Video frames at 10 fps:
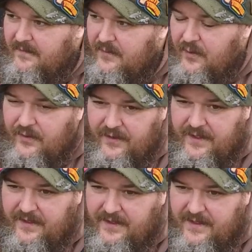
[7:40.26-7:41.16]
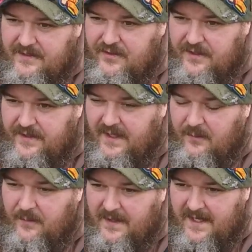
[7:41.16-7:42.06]
2 or 3 degrees during the day
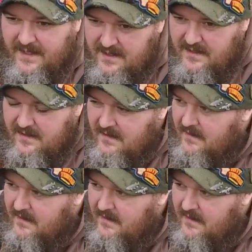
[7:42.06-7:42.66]
would be nice.